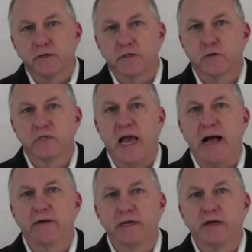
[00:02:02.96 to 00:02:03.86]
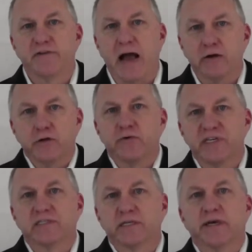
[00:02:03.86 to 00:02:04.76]
of the totality of how you
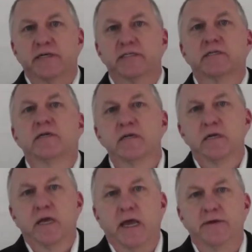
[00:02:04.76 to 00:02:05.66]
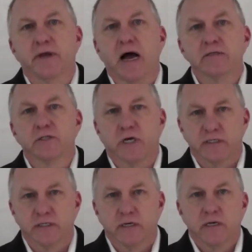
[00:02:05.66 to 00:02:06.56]
exist and not
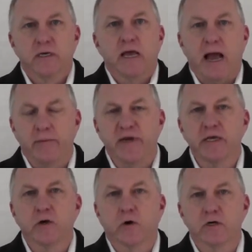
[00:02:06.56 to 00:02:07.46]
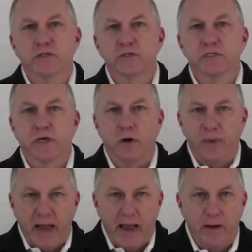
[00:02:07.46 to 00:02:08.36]
just how many cars you sell
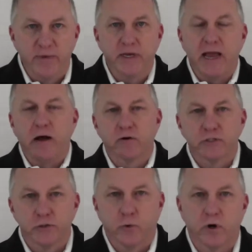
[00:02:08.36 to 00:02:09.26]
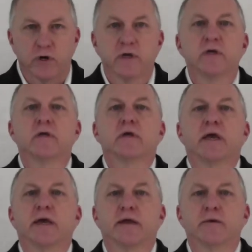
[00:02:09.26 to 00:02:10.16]
by how many hours you work
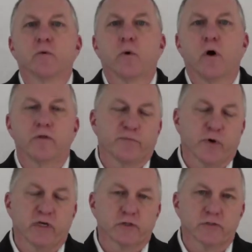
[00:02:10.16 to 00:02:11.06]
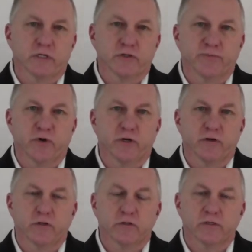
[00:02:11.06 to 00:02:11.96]
and all the pressures that you're
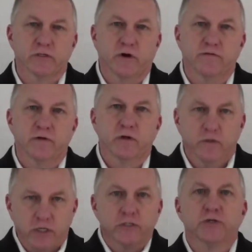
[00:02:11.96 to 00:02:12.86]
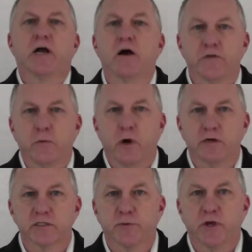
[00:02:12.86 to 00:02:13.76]
putting on yourself. Look at your health and
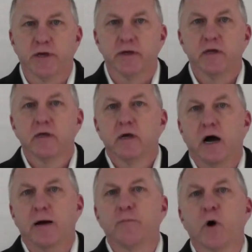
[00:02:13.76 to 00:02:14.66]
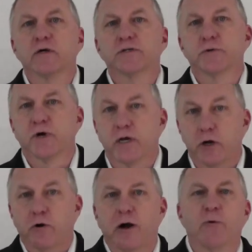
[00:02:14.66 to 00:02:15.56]
wellness plan. I'm Mark Tewart.
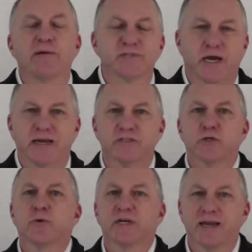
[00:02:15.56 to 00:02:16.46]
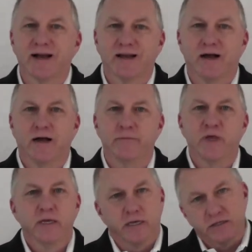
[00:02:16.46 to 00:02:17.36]
Go to our website at
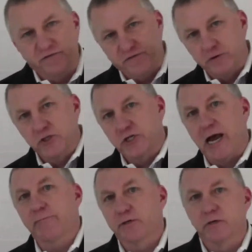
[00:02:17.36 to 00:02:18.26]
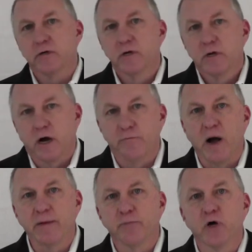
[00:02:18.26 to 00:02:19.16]
tewart.com. Get the first chapter of
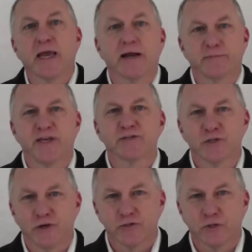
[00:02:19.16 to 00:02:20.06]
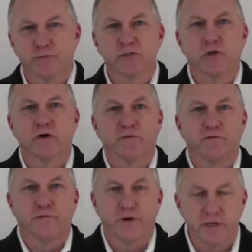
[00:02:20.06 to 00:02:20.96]
my book, How to Be a Sales Superstar,
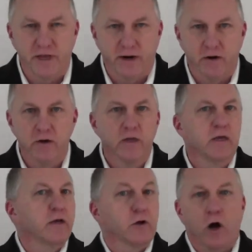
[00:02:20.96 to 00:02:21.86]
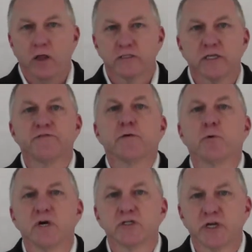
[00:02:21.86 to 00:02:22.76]
for free there. Call us if you
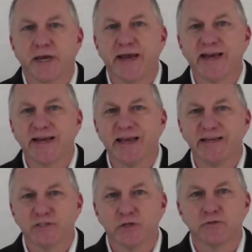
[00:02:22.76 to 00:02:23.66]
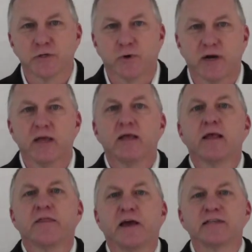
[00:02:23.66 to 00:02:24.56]
wish at 888-2TOUR.
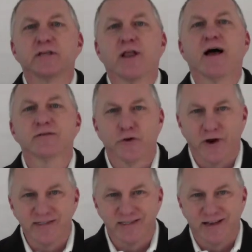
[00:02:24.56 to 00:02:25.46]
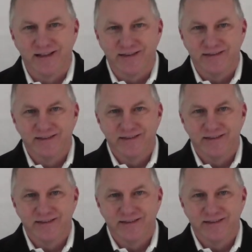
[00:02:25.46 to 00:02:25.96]
Thanks a lot and great selling.